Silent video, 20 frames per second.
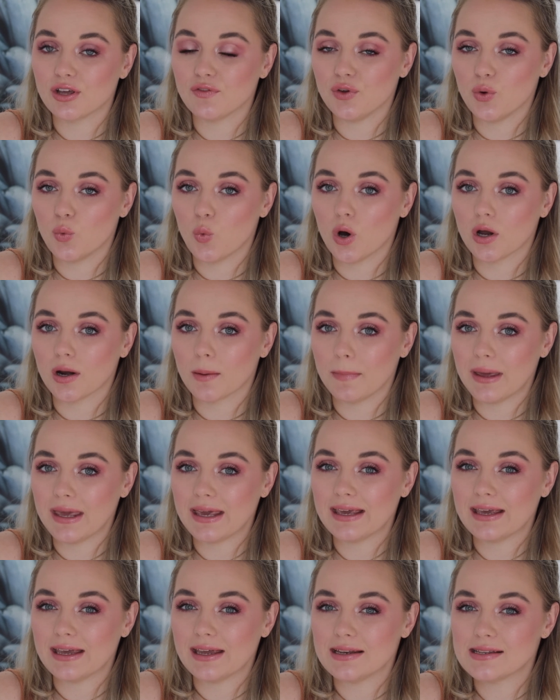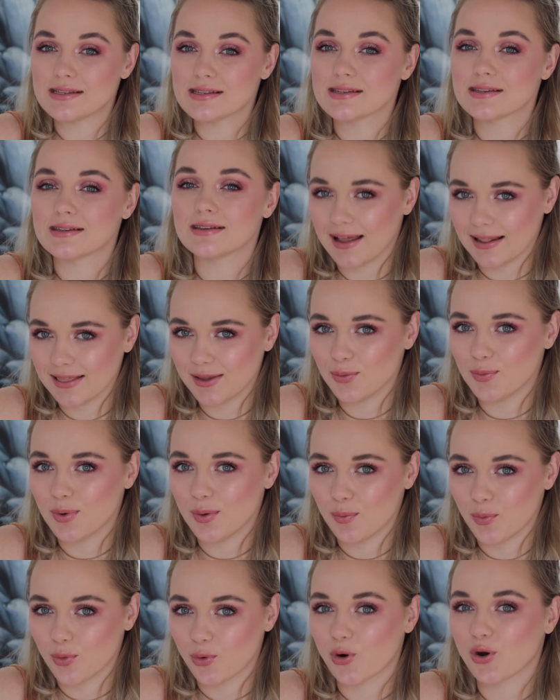if you want to make it a little bit
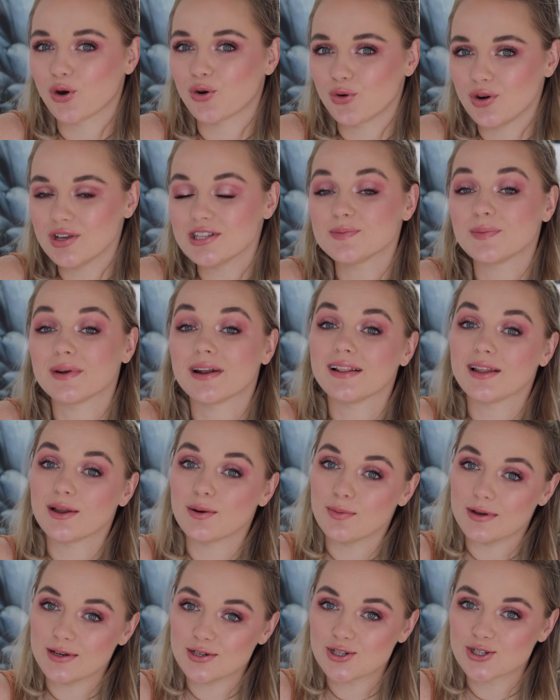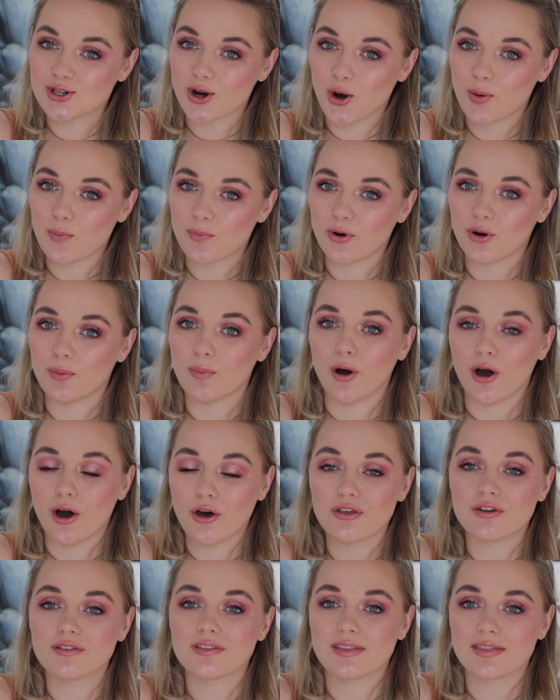more crisp and a little bit sharper, but
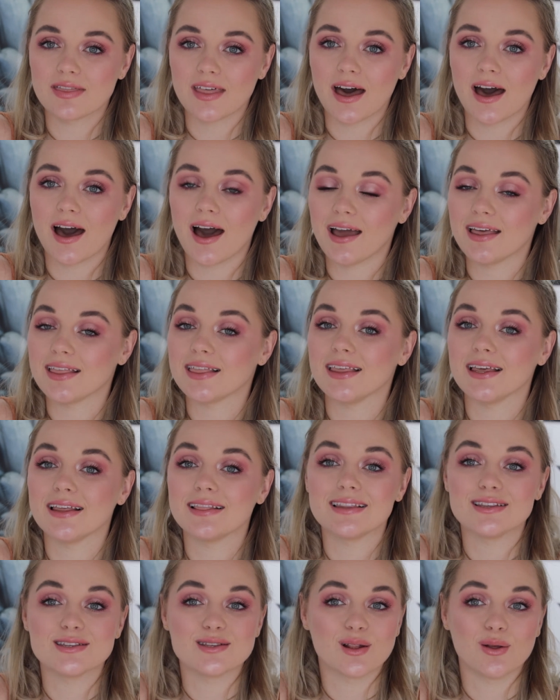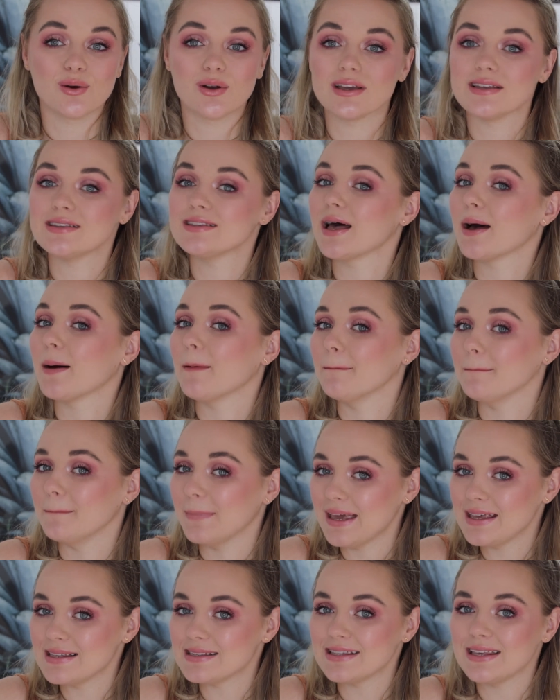other than that, I think this look is
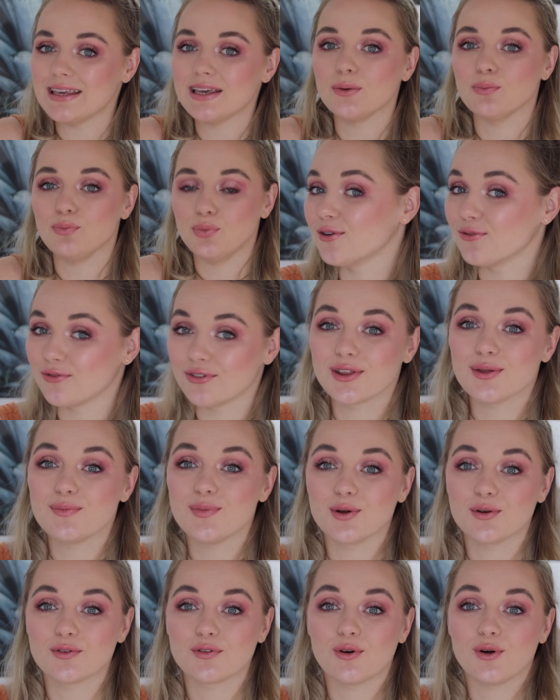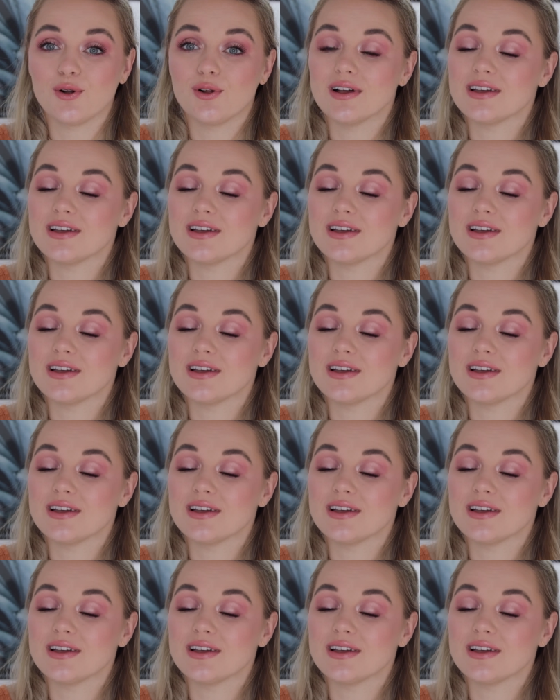amazing, really beautiful.